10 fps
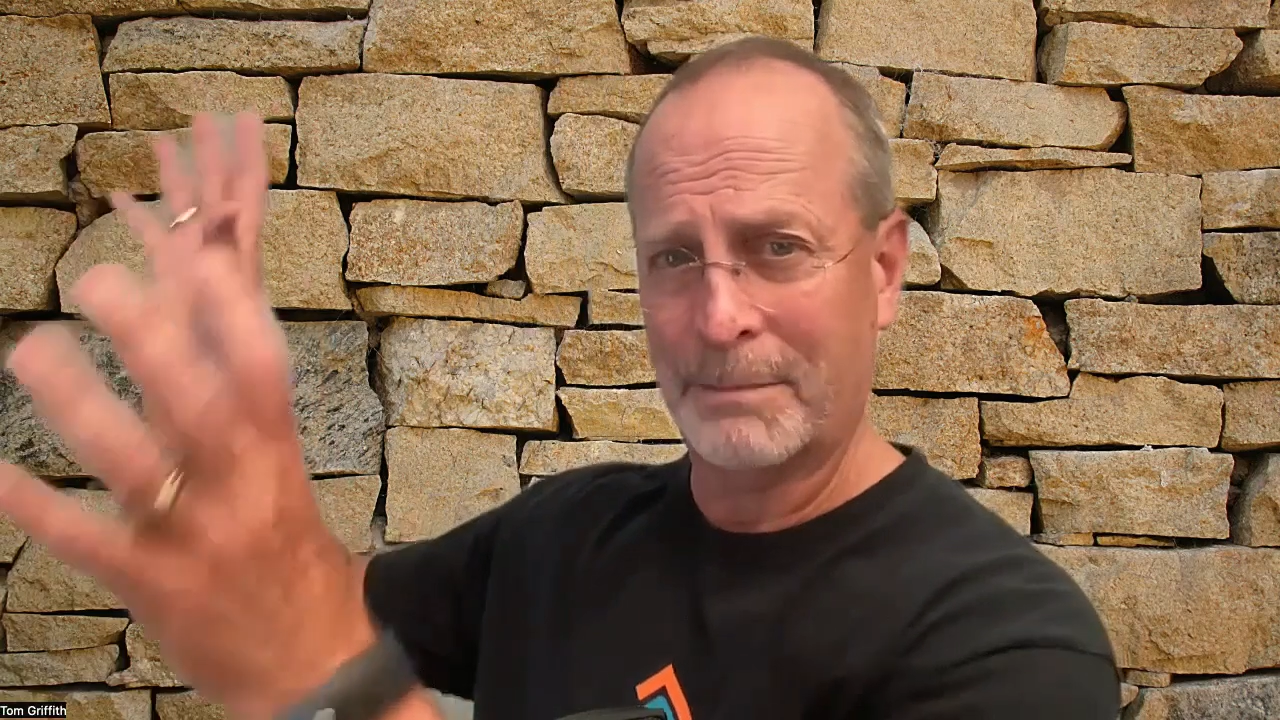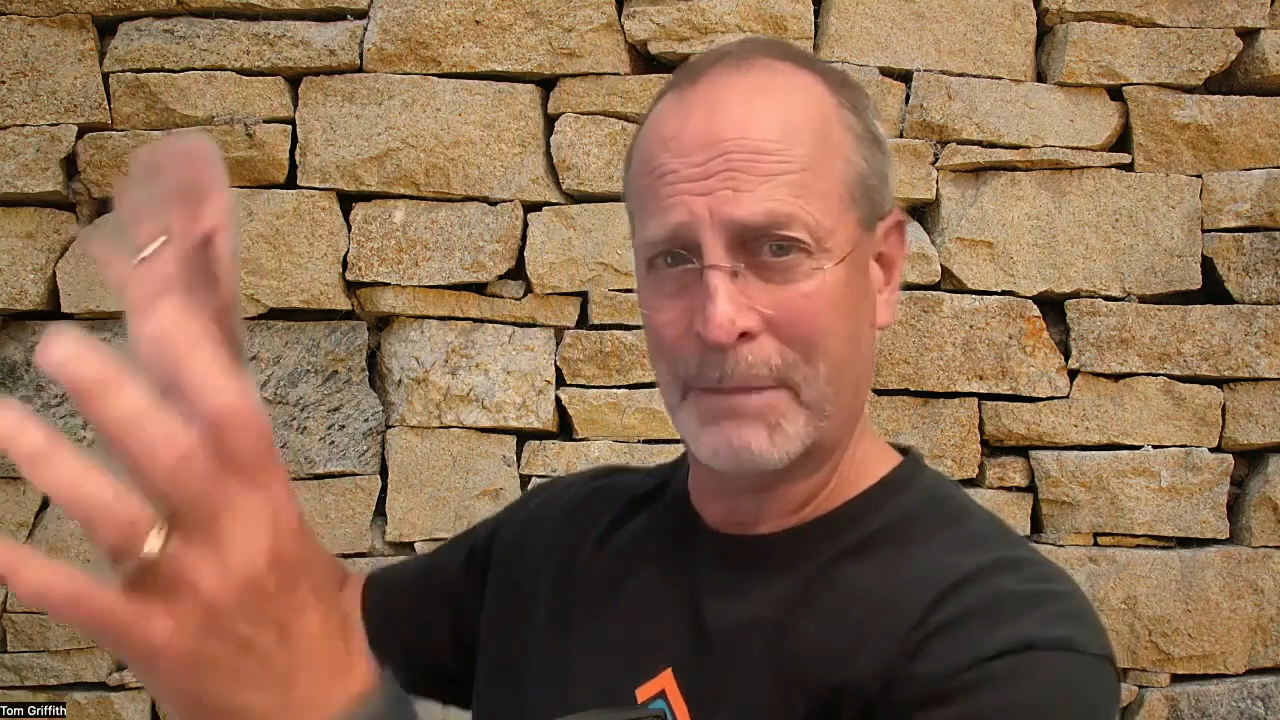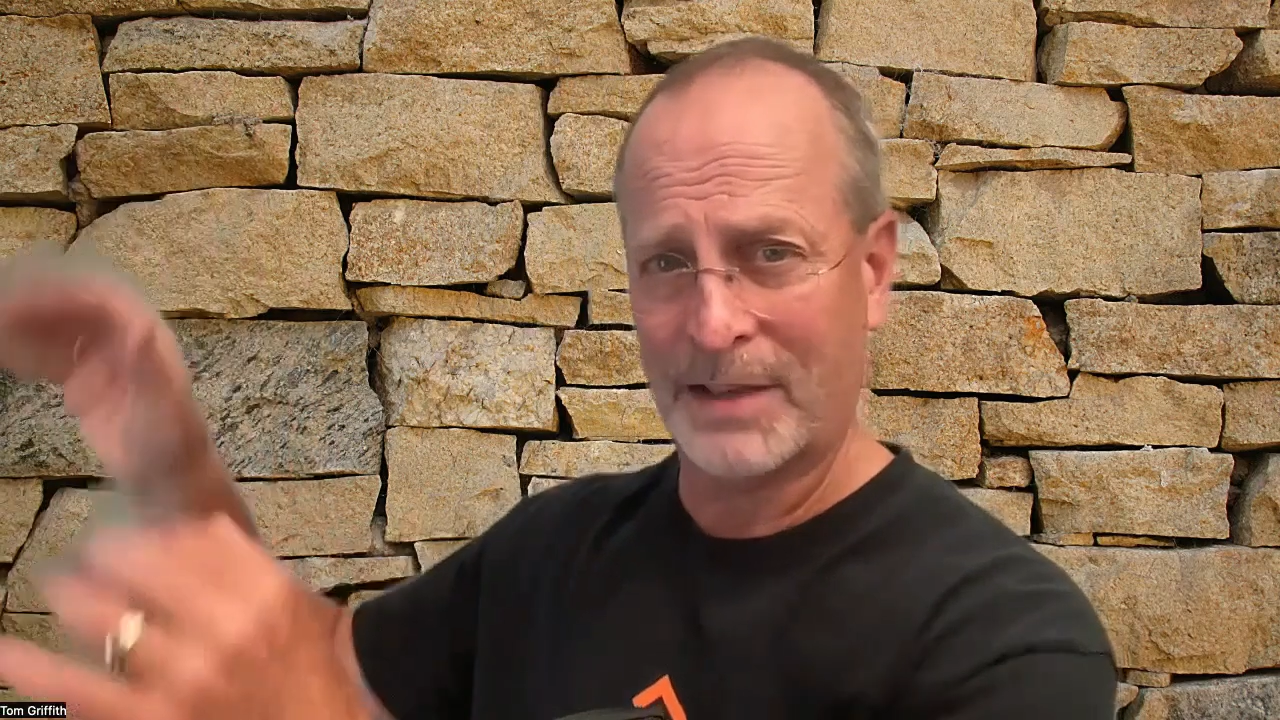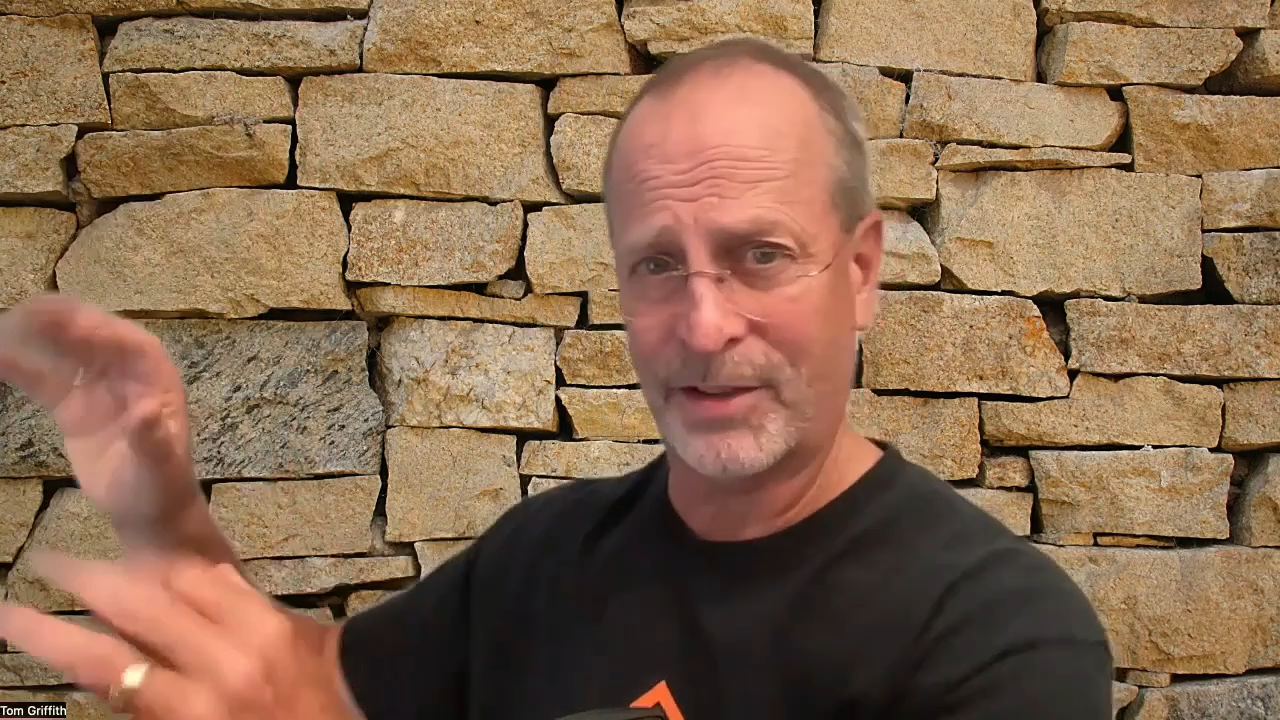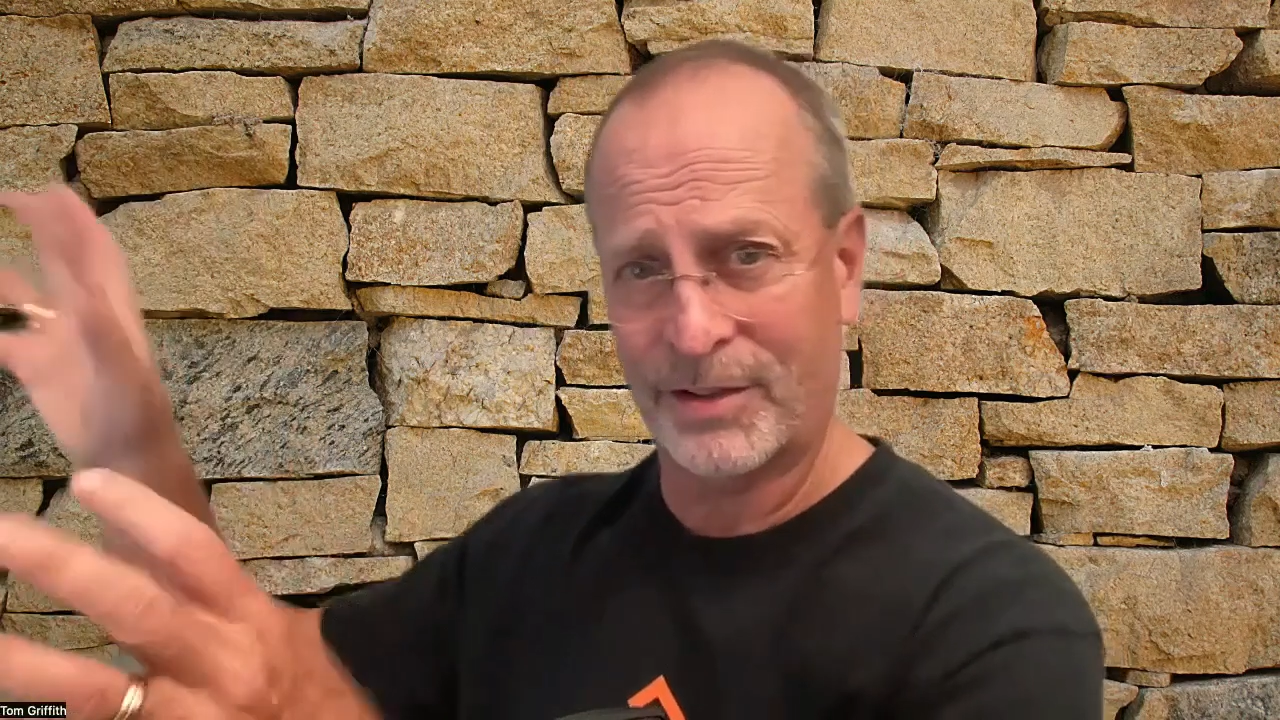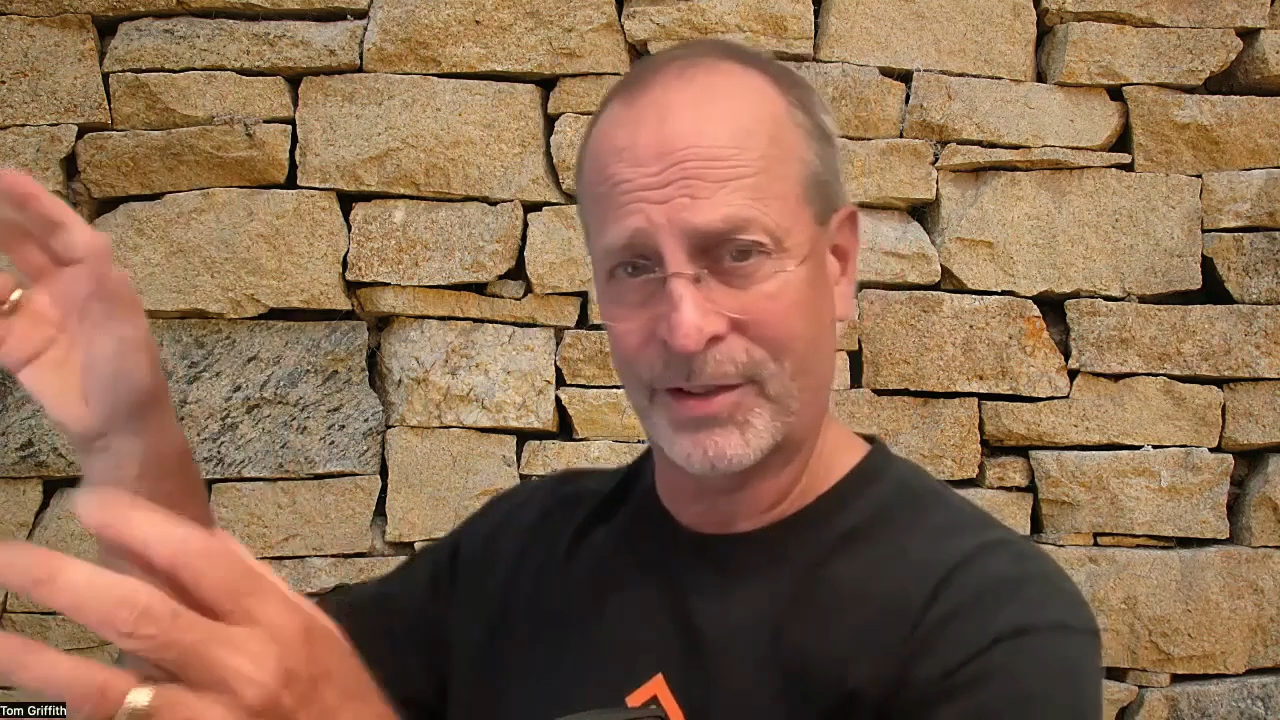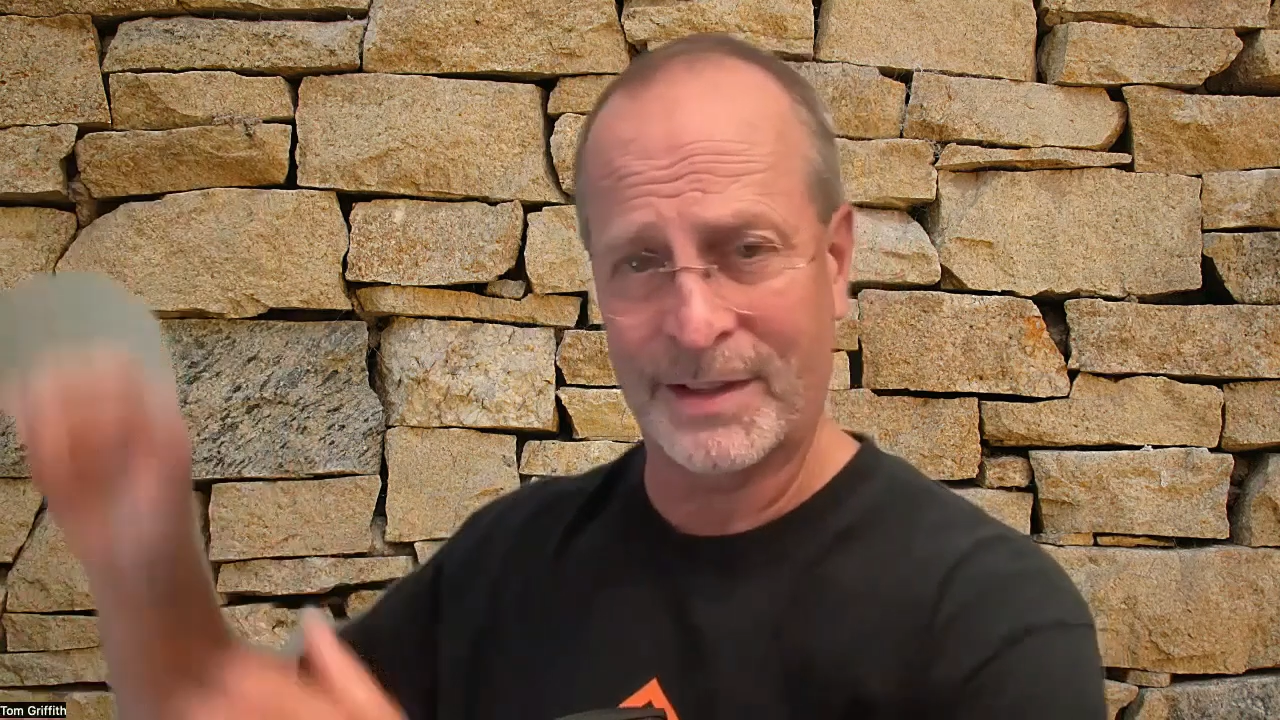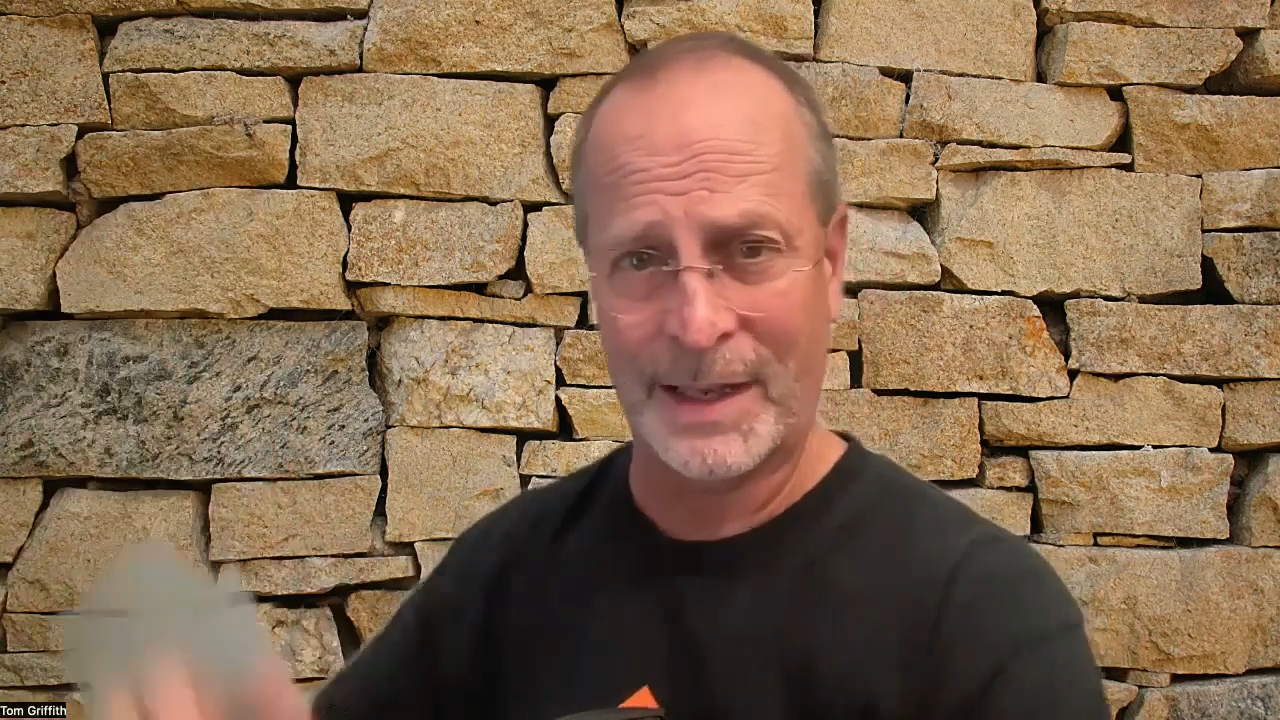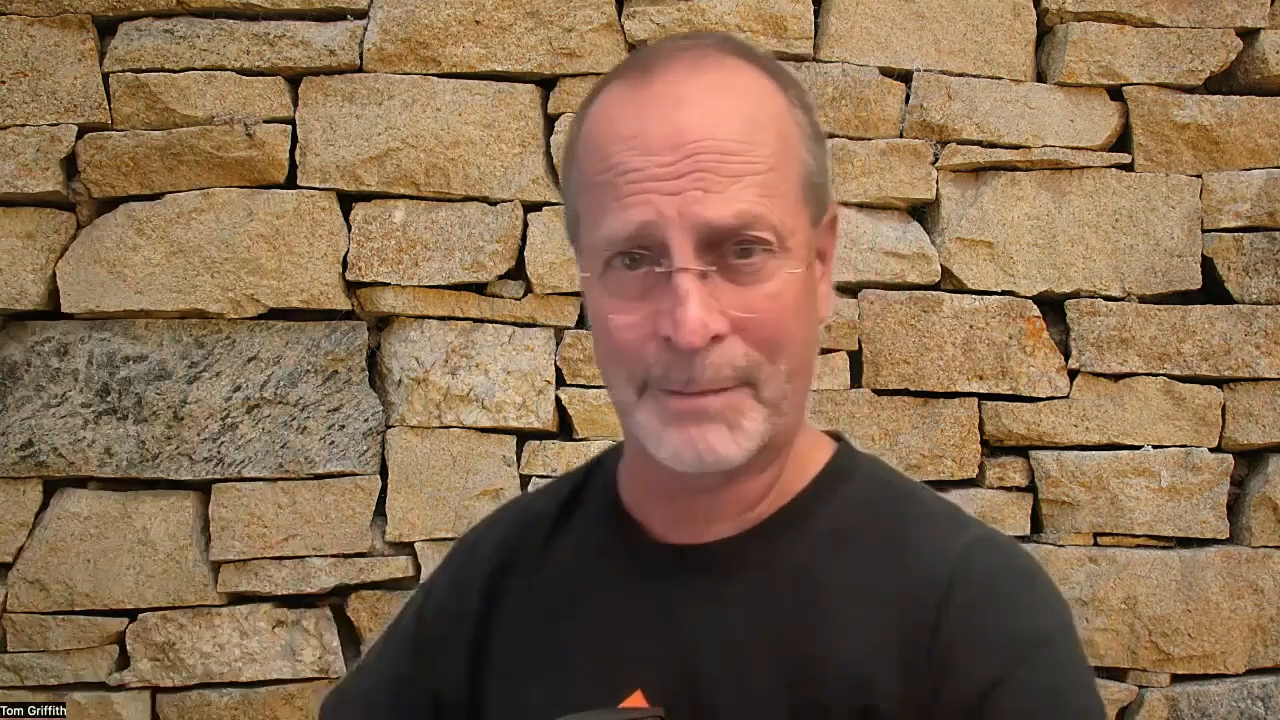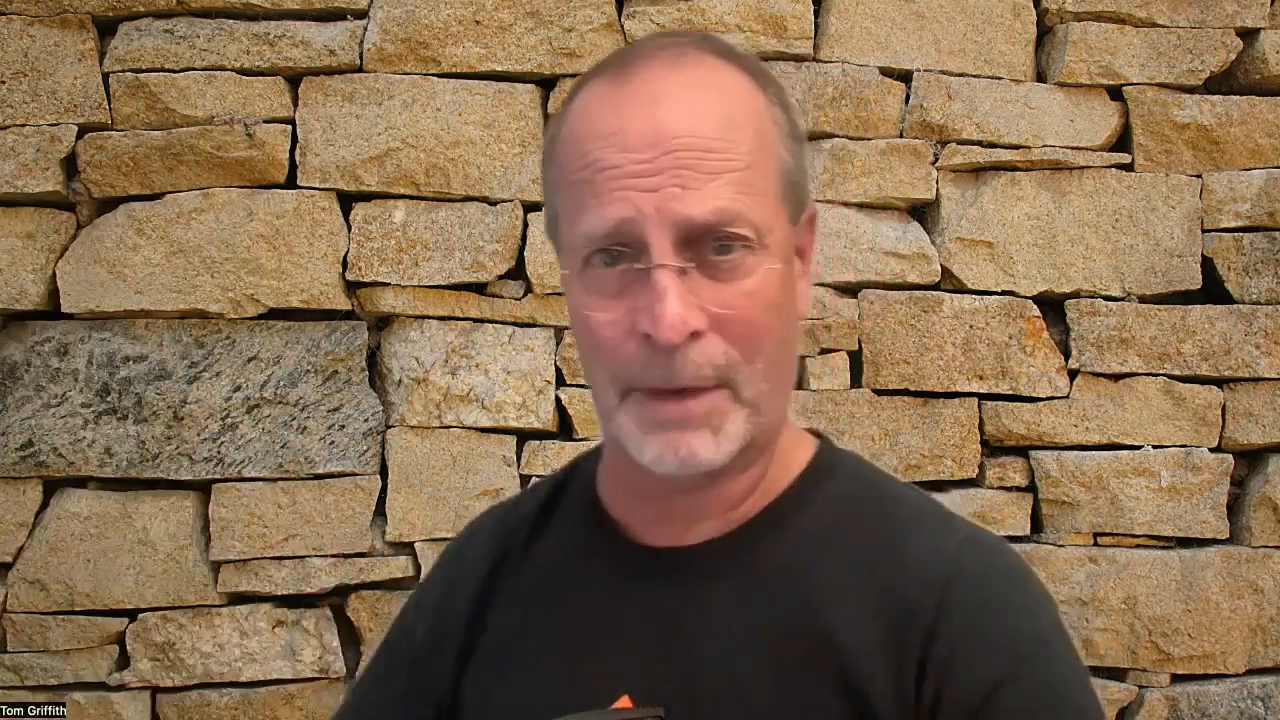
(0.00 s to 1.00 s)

message that they